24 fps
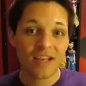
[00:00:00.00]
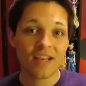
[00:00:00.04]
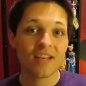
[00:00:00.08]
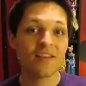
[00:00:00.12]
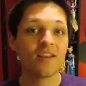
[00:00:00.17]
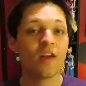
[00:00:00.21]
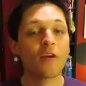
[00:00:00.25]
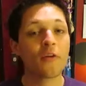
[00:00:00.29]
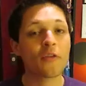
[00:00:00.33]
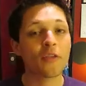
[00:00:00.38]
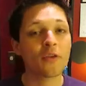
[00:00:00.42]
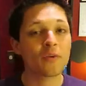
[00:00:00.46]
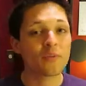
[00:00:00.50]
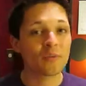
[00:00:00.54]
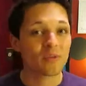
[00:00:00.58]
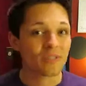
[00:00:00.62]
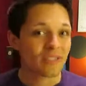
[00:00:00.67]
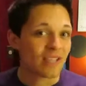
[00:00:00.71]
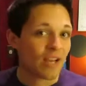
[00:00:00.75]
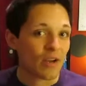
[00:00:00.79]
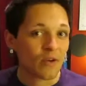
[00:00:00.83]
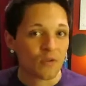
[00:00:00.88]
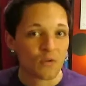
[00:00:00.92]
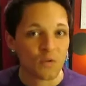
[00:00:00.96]
it not only
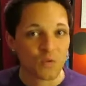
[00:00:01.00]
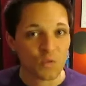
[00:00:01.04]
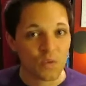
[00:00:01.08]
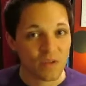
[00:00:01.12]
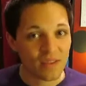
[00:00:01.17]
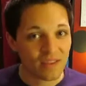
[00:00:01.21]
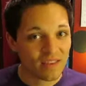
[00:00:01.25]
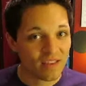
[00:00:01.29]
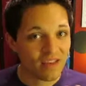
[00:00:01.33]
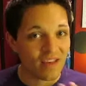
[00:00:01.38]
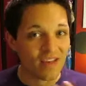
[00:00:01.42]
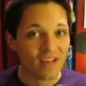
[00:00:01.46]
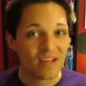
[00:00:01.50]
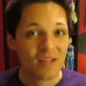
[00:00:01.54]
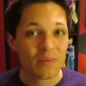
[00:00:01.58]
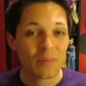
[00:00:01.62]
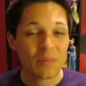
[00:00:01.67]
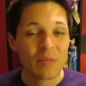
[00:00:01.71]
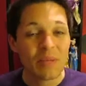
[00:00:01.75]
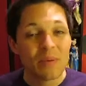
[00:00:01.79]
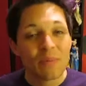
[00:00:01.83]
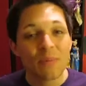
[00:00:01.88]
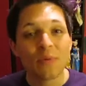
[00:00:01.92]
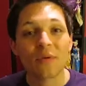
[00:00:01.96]
resounds within
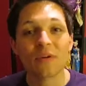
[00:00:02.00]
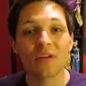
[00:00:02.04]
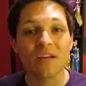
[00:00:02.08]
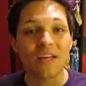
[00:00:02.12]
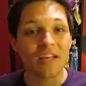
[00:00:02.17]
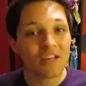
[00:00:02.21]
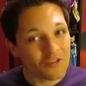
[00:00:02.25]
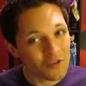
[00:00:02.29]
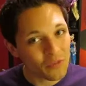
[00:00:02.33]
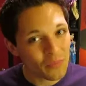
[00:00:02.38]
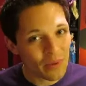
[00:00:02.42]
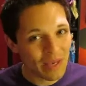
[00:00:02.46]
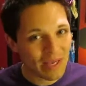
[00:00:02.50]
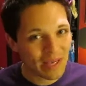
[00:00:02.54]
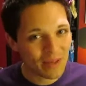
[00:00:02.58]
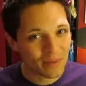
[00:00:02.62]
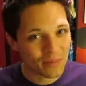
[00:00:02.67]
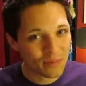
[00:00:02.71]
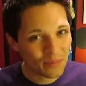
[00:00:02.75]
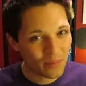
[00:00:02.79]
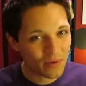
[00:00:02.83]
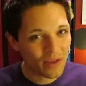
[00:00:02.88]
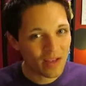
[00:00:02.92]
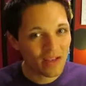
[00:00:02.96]
the people in
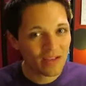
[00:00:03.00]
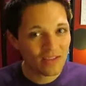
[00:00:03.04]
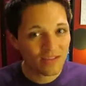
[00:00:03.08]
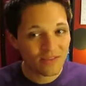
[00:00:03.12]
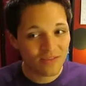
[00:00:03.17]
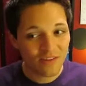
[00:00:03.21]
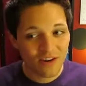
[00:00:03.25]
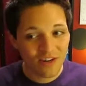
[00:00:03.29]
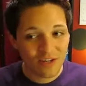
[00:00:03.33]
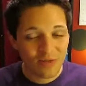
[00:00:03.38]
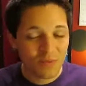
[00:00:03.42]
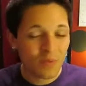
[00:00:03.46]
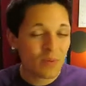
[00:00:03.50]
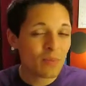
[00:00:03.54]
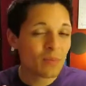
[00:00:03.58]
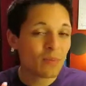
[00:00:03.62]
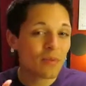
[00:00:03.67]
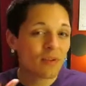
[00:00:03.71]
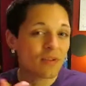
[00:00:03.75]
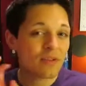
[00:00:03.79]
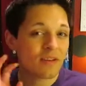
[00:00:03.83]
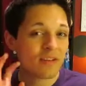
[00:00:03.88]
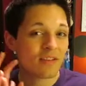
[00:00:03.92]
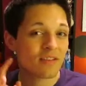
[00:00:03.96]
Japan, but as far as
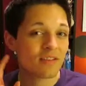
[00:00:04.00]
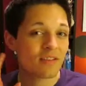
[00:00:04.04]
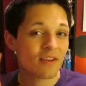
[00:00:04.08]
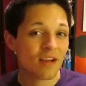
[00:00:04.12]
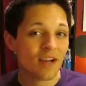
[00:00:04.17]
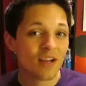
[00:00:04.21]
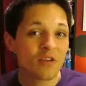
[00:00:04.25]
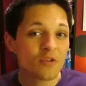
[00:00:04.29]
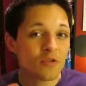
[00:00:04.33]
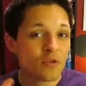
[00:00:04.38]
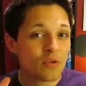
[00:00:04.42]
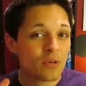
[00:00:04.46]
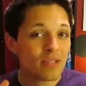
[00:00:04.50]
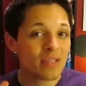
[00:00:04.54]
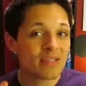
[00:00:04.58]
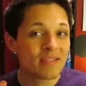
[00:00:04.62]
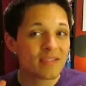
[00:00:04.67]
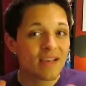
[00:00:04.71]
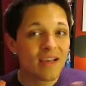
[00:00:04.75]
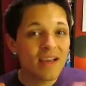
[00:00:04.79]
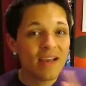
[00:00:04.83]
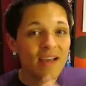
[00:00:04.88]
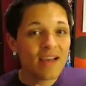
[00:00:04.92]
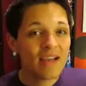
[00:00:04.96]
people in other
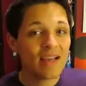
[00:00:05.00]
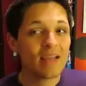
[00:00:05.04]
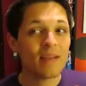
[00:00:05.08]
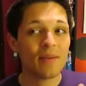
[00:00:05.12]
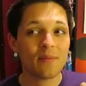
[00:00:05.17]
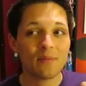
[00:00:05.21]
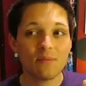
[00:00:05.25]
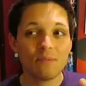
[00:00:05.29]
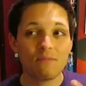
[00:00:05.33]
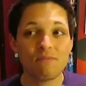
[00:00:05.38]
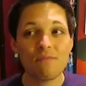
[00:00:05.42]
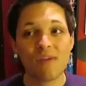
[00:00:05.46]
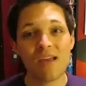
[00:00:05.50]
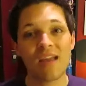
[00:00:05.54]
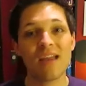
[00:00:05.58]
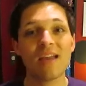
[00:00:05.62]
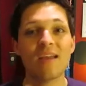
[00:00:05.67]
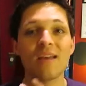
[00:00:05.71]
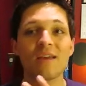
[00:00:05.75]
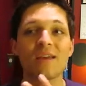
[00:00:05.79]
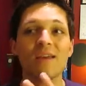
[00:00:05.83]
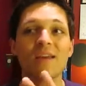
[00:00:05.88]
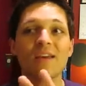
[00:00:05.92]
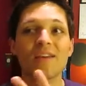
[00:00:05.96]
countries, it
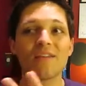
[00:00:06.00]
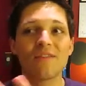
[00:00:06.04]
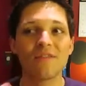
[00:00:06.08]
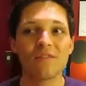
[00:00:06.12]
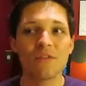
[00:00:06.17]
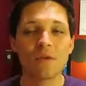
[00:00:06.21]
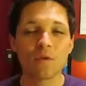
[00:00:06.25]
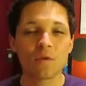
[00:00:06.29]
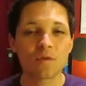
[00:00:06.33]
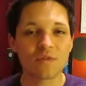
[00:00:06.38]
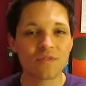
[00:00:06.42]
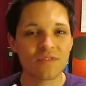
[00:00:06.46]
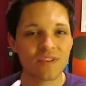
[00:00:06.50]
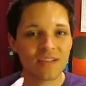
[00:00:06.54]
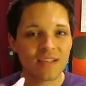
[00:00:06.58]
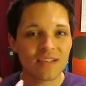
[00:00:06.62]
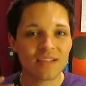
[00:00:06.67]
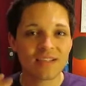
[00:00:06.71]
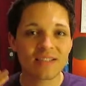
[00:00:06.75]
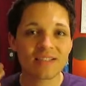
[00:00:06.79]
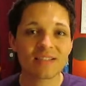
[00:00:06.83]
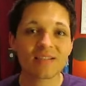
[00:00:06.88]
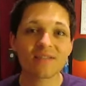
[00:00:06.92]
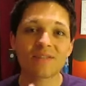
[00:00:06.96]
may give those
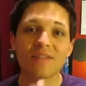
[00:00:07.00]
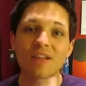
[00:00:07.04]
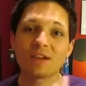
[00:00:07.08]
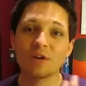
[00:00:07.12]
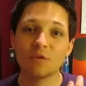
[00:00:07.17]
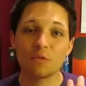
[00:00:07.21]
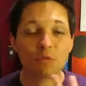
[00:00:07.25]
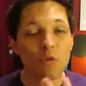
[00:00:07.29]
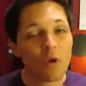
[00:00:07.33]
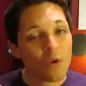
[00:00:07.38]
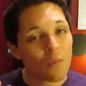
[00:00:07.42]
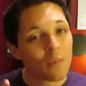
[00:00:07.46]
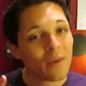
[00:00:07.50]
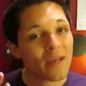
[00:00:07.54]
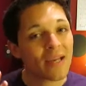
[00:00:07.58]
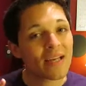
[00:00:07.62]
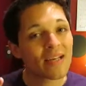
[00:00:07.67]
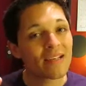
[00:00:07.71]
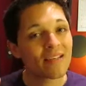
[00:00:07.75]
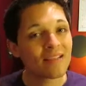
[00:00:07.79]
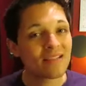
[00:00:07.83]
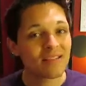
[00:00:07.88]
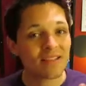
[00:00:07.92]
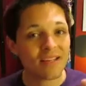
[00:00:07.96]
feelings of like
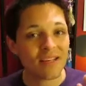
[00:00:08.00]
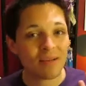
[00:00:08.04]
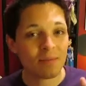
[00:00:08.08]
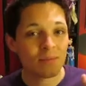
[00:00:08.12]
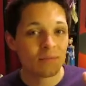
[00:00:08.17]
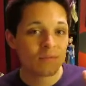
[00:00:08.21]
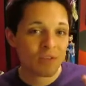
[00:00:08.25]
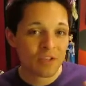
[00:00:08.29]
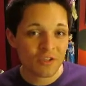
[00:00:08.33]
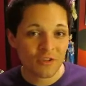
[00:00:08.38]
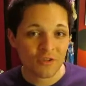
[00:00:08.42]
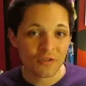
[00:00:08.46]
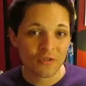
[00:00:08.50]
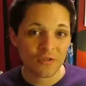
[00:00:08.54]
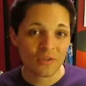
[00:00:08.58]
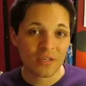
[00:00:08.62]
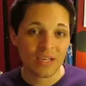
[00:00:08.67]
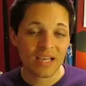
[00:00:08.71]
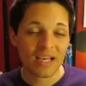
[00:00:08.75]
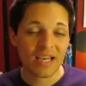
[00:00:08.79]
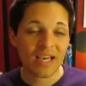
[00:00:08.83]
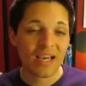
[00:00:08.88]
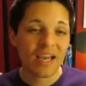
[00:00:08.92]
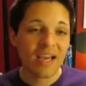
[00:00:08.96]
romance and
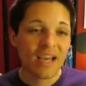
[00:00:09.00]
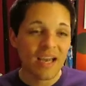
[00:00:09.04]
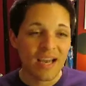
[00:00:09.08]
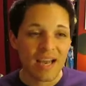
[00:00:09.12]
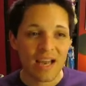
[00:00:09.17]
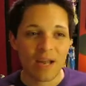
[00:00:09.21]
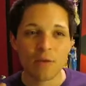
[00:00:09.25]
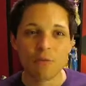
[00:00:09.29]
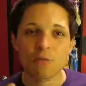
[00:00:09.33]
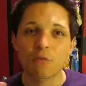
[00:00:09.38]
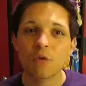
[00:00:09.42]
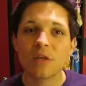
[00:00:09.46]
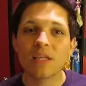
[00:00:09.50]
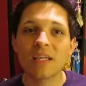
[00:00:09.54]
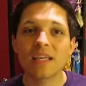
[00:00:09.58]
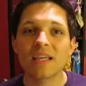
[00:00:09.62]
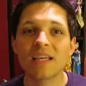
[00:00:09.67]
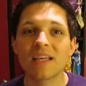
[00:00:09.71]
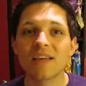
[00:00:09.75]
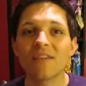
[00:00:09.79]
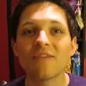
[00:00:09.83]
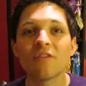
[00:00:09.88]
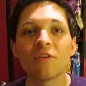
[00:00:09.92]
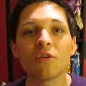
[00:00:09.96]
mystery and
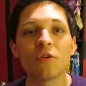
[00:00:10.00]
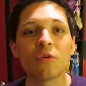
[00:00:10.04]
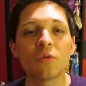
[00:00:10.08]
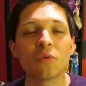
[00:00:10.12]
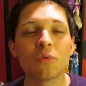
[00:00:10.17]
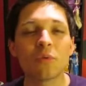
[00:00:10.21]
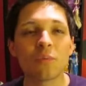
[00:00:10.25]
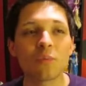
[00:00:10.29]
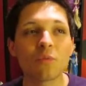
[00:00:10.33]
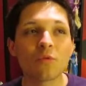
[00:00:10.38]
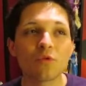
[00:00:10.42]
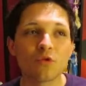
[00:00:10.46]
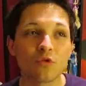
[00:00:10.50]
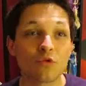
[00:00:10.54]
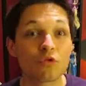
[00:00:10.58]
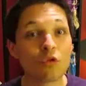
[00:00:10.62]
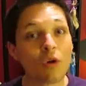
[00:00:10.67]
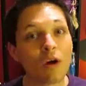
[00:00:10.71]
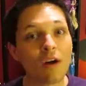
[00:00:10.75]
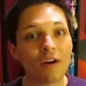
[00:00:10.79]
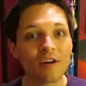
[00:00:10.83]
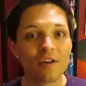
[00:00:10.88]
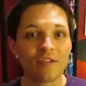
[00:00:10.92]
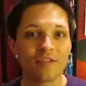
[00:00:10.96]
really give you
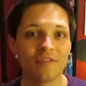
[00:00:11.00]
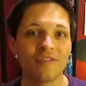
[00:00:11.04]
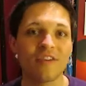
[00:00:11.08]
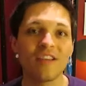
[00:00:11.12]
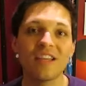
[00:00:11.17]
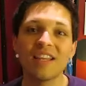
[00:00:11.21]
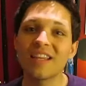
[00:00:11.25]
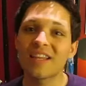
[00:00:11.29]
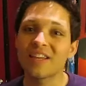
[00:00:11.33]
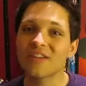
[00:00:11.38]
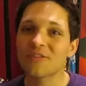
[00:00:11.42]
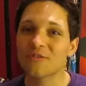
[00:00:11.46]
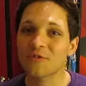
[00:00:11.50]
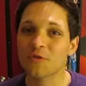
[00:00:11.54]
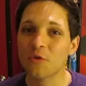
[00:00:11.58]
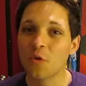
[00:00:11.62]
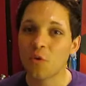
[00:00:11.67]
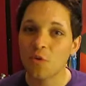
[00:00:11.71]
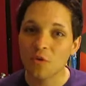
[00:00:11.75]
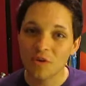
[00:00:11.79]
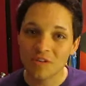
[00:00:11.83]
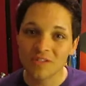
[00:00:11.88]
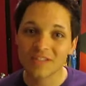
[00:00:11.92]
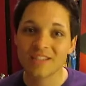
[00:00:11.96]
stronger feelings
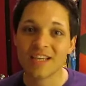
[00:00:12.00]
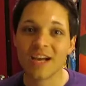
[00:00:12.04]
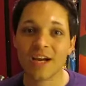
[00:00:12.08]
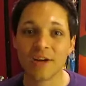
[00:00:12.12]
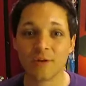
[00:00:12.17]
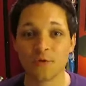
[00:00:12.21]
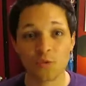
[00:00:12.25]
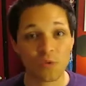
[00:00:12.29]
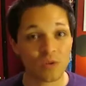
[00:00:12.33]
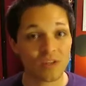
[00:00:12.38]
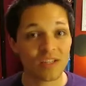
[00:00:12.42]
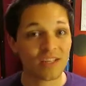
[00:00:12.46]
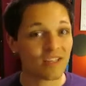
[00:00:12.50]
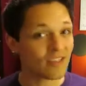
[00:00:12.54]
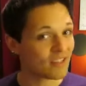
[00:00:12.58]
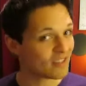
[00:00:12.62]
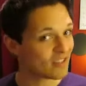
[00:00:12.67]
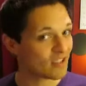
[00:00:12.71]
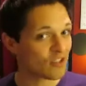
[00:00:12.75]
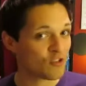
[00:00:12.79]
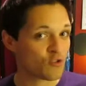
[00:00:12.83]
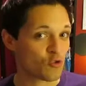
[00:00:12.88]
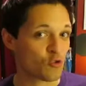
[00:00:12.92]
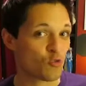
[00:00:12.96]
towards the actual
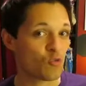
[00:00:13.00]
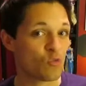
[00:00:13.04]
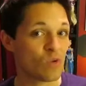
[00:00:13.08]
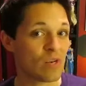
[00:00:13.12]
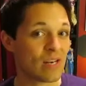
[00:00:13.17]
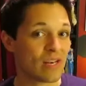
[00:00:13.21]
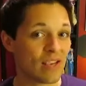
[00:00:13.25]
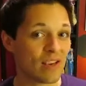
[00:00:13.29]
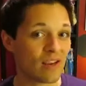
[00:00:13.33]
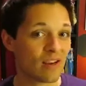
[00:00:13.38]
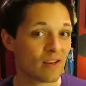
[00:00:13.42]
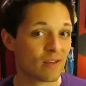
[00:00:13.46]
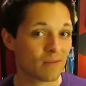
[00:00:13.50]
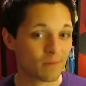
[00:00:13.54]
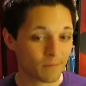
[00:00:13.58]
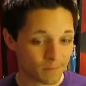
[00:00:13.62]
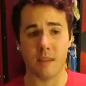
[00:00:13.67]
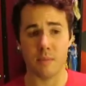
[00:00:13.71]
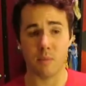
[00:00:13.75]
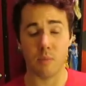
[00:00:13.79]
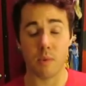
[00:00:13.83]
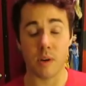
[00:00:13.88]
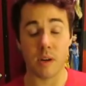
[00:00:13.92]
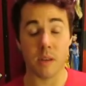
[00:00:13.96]
lyrics that you're reading
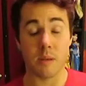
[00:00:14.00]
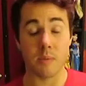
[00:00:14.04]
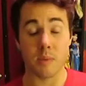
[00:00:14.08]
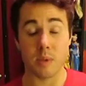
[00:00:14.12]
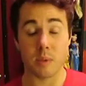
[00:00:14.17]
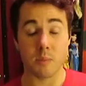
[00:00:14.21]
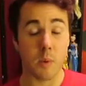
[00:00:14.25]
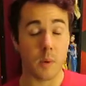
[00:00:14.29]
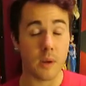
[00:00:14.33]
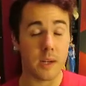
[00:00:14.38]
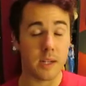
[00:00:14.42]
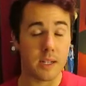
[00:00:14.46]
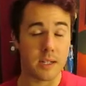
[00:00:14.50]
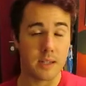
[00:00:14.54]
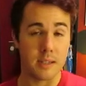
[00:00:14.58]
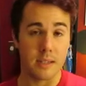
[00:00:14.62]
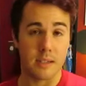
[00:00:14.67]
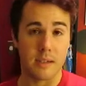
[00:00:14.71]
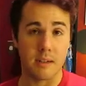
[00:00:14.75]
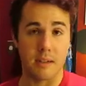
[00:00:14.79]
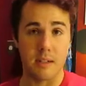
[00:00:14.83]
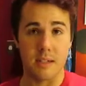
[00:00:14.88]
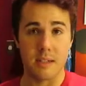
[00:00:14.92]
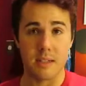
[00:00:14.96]
one of the most poignant
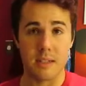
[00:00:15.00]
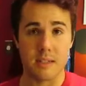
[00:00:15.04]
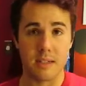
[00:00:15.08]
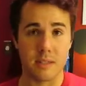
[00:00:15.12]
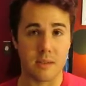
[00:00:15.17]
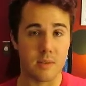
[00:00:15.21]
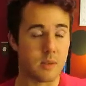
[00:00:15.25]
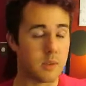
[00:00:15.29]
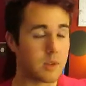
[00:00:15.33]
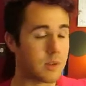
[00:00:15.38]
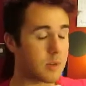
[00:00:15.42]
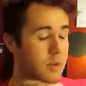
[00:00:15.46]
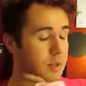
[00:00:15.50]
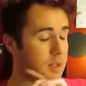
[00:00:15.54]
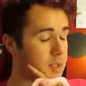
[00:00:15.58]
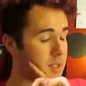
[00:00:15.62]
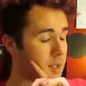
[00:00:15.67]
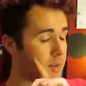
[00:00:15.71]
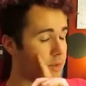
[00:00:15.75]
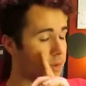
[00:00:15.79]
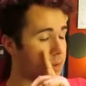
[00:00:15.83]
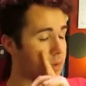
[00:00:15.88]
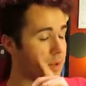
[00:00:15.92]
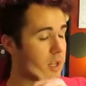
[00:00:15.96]
lyrics Tsunku has
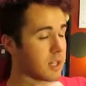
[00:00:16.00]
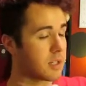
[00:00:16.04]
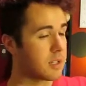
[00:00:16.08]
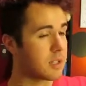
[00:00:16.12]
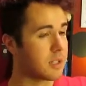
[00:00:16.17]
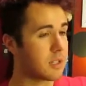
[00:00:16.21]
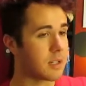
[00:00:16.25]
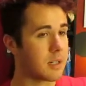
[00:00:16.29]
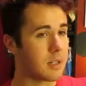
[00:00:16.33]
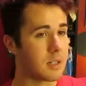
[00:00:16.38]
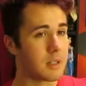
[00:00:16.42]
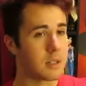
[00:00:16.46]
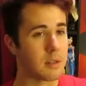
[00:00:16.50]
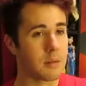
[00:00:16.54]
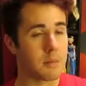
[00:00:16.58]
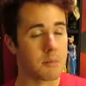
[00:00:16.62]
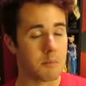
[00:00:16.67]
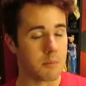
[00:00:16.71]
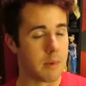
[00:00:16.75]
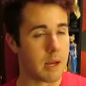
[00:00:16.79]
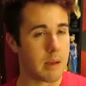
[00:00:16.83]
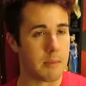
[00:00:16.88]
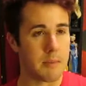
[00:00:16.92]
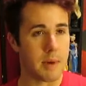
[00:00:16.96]
ever written in
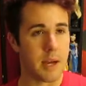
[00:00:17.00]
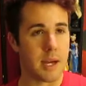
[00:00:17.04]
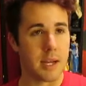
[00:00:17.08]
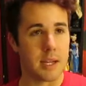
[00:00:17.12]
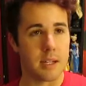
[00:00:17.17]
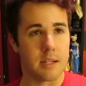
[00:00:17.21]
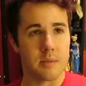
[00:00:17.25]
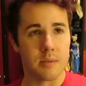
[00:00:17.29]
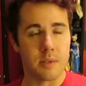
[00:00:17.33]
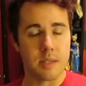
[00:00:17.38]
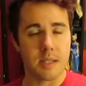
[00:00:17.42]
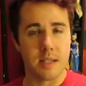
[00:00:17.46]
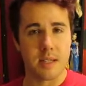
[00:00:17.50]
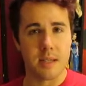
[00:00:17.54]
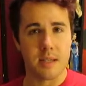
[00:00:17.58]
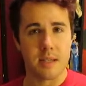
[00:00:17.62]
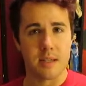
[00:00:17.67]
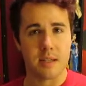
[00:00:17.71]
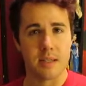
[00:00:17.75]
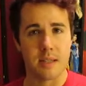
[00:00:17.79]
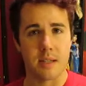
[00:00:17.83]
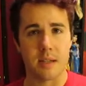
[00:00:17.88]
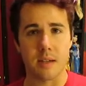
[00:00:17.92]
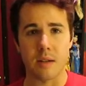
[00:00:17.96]
my mind was in
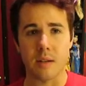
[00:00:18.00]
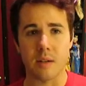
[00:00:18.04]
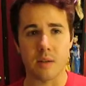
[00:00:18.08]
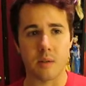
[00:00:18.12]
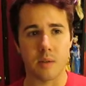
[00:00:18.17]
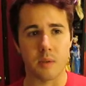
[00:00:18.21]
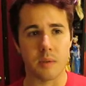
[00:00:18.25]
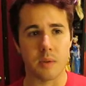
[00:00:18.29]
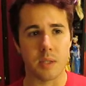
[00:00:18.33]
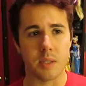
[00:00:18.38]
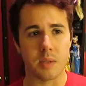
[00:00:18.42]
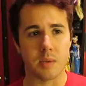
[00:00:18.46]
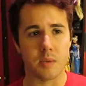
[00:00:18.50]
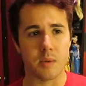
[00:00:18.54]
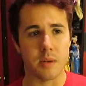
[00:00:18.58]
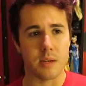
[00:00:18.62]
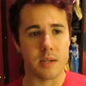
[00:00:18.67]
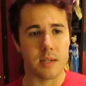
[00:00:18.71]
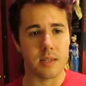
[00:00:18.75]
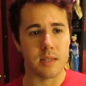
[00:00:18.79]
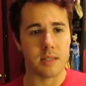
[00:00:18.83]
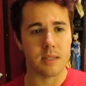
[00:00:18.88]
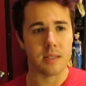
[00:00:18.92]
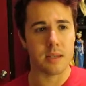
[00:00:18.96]
this single, which
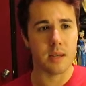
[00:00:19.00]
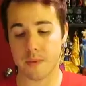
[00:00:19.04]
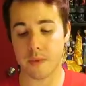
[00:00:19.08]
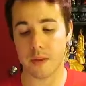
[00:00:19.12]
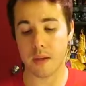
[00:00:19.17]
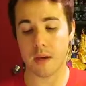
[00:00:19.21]
was,